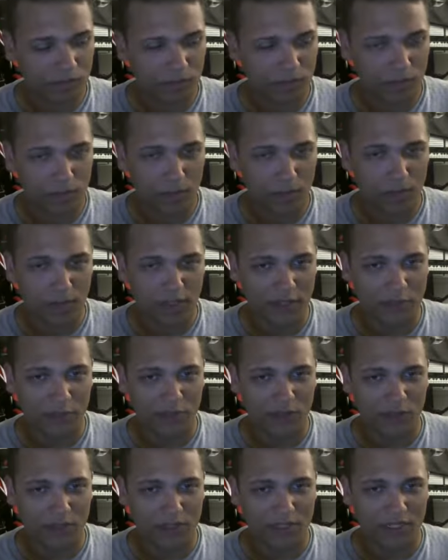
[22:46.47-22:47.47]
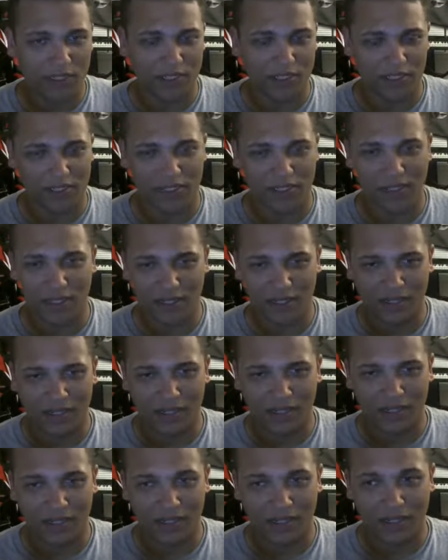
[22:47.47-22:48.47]
but it's one of those things,
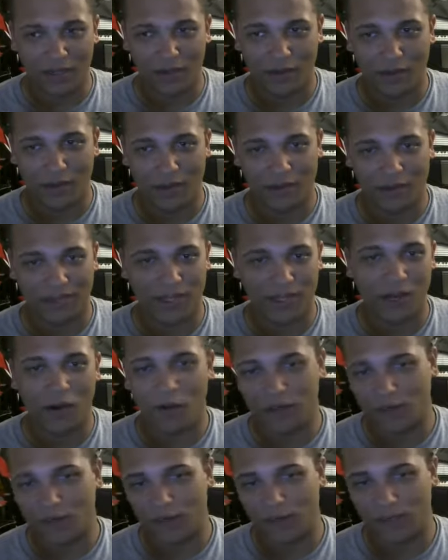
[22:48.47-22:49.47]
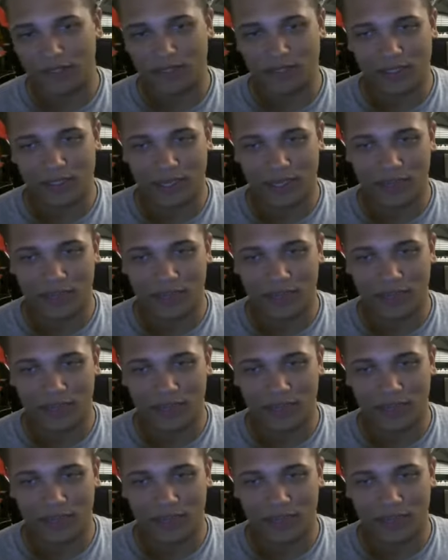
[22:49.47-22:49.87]
you know, people say, oh, this person's sick,